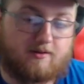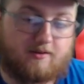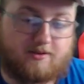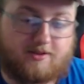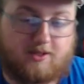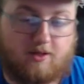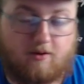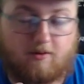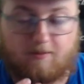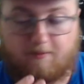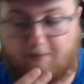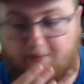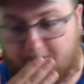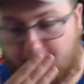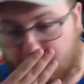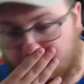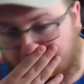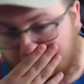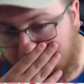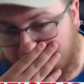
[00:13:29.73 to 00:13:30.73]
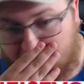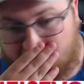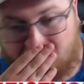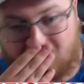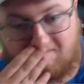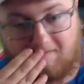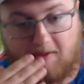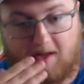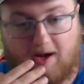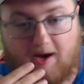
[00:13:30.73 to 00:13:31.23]
so
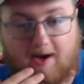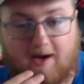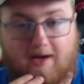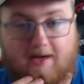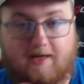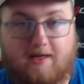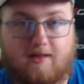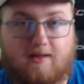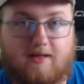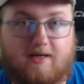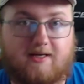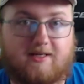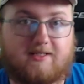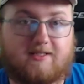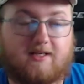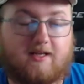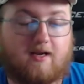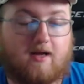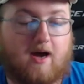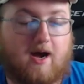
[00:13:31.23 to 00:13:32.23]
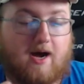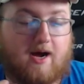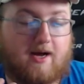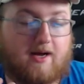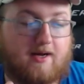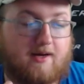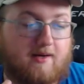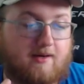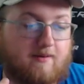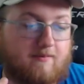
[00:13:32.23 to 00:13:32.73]
like I said,
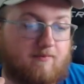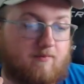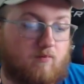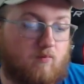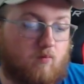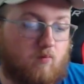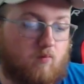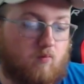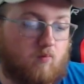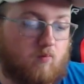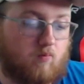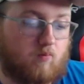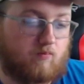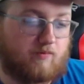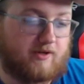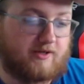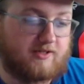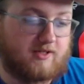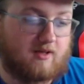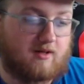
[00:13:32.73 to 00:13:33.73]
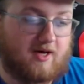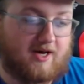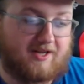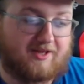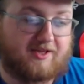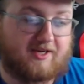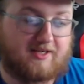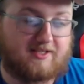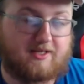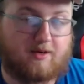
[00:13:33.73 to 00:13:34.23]
there's a lot of
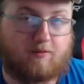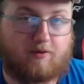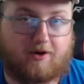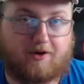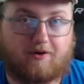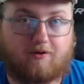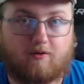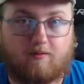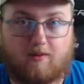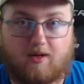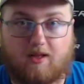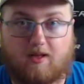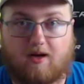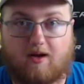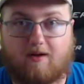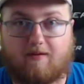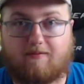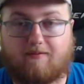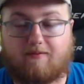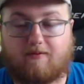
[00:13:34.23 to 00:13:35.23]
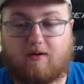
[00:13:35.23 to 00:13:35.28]
things I want to do in my life.